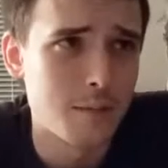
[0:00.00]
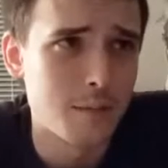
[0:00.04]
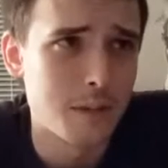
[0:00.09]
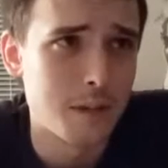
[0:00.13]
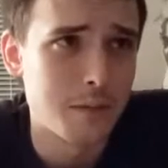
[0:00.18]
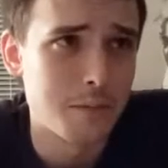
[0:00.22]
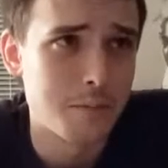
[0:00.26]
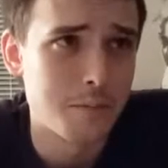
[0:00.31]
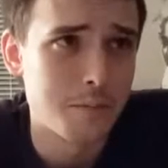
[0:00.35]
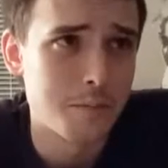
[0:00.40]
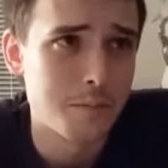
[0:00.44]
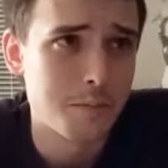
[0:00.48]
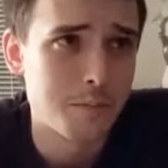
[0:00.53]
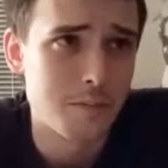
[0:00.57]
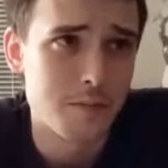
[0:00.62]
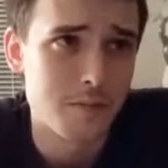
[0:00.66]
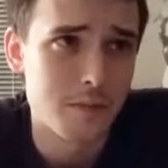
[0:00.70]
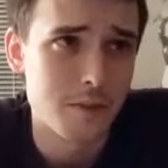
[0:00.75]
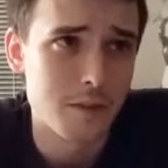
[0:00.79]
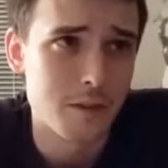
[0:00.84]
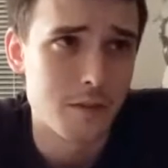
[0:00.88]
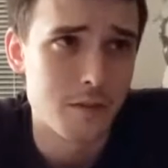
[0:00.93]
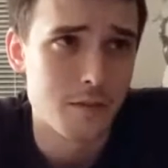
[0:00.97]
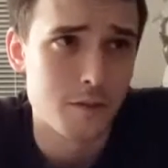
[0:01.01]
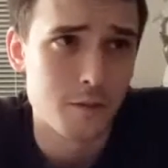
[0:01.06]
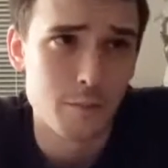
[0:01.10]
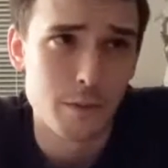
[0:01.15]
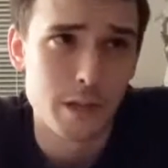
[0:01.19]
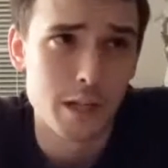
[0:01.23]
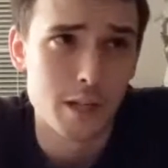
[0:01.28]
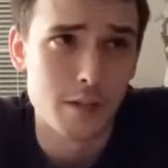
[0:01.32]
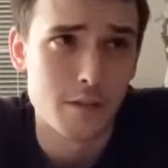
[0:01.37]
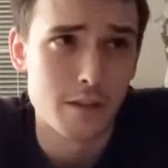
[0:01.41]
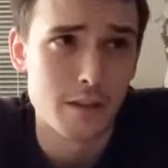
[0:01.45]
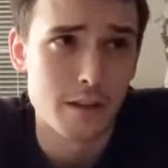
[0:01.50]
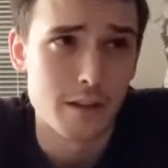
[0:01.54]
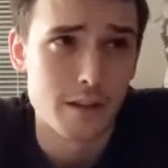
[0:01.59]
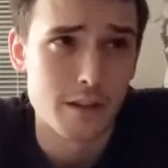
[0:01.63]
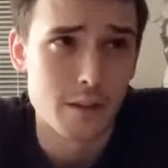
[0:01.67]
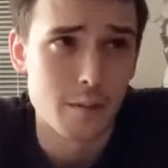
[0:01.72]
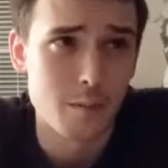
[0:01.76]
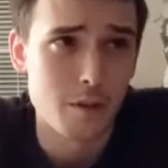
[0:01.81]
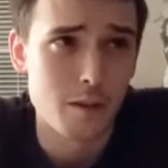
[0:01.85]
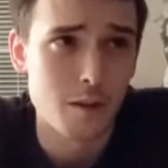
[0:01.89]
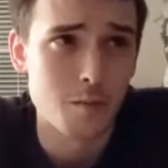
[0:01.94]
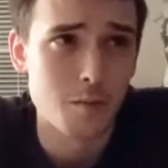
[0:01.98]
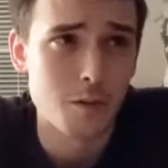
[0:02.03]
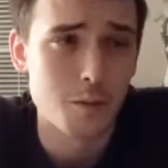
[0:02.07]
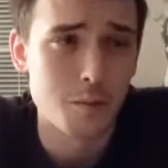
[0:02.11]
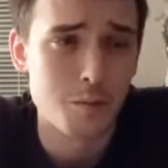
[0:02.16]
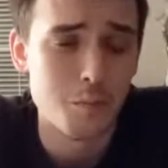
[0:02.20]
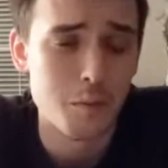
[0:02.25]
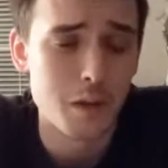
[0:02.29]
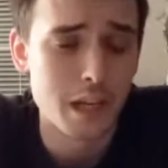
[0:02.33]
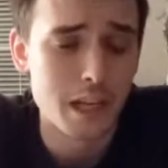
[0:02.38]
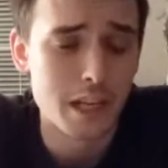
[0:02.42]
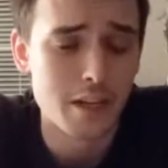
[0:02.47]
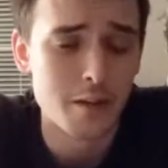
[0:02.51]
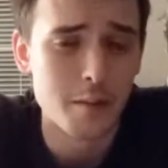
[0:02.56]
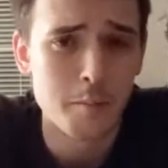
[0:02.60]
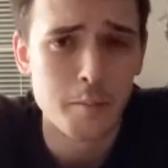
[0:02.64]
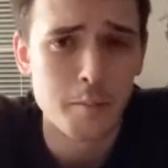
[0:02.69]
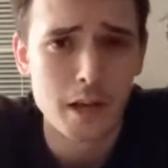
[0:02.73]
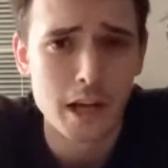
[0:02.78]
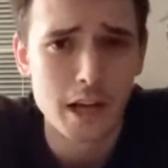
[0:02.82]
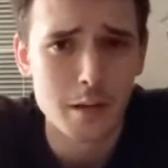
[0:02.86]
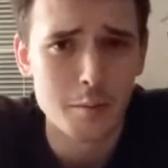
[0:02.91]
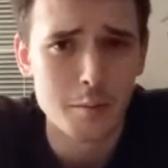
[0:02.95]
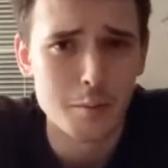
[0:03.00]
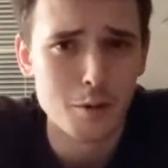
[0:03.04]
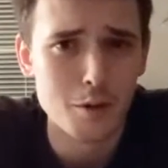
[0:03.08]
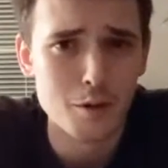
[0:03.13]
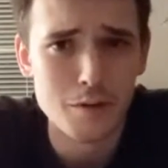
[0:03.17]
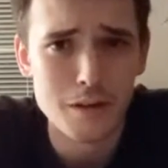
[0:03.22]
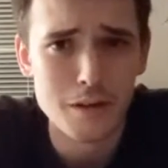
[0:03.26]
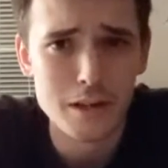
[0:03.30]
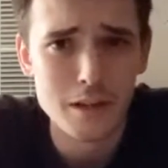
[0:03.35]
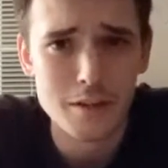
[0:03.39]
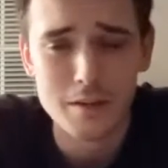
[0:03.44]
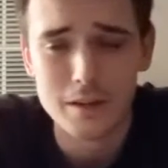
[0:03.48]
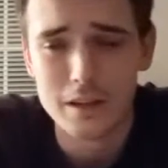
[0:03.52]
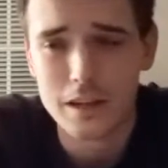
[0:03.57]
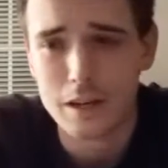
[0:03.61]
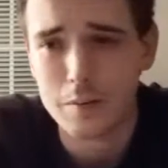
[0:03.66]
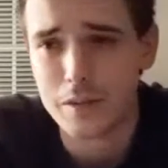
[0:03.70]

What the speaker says: that for many critics that probably wouldn't make it a bad movie.